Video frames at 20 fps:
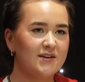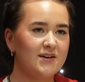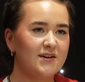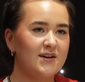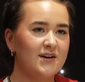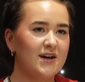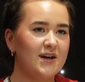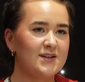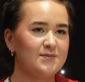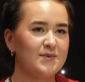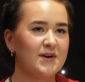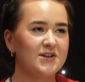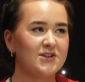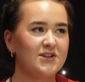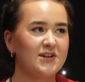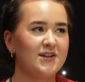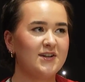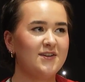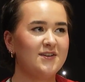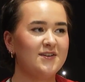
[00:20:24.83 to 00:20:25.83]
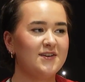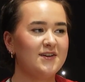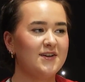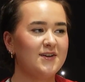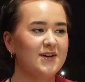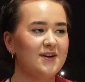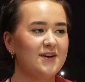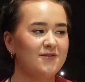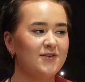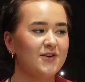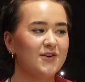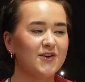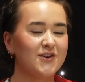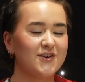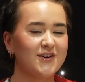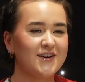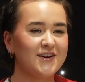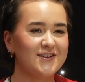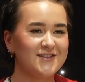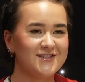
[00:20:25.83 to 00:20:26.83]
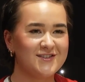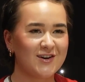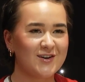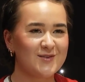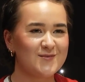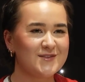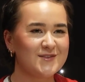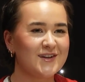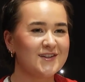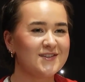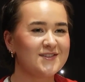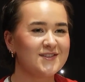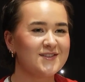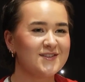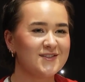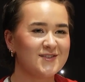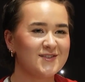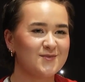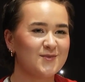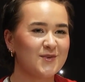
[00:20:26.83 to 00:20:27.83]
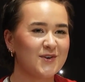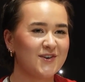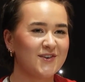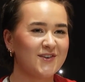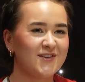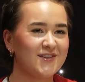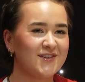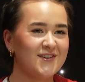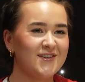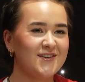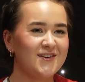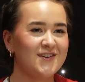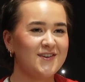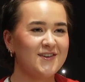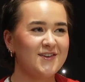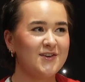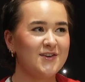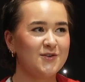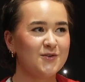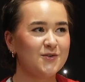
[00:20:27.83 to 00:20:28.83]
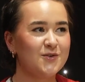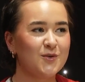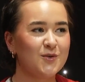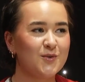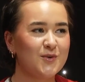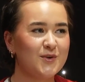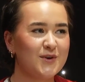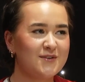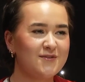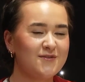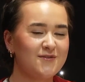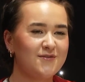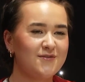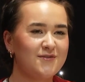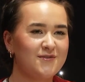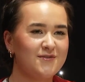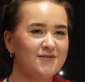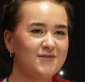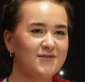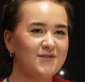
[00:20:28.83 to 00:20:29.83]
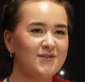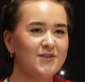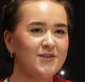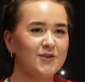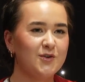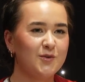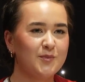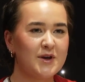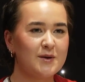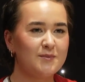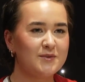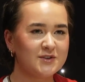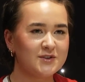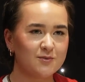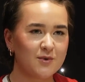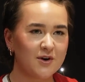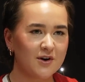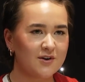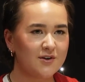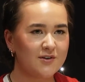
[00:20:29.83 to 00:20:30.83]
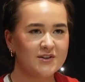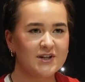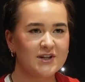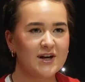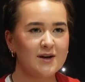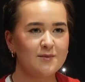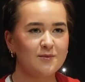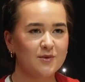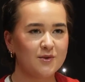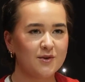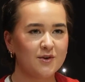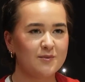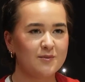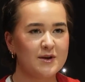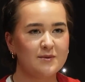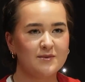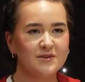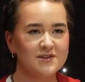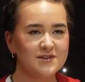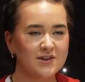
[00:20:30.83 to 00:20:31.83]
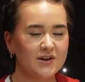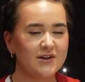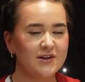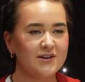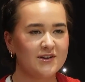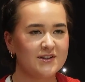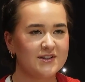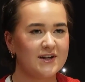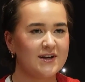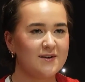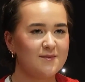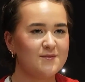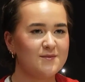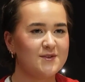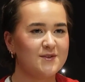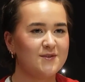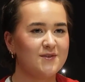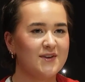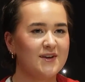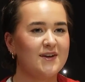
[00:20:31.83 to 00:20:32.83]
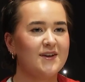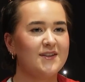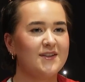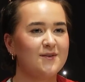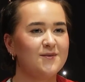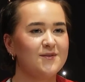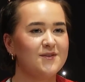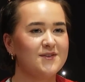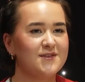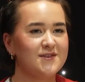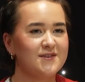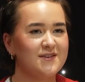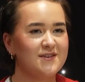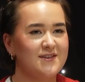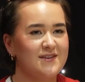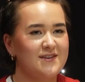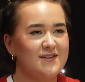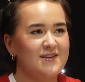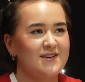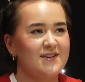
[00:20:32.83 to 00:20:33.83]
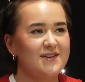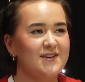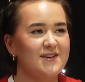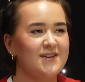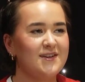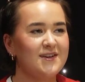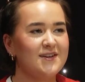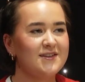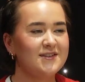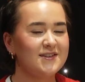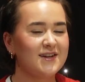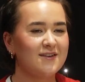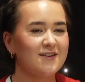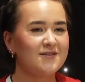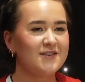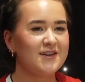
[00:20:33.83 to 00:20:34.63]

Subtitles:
especially if you're in circumstances where you don't know if you'll be able to work all the time or be able to study all the time. So yeah, that was definitely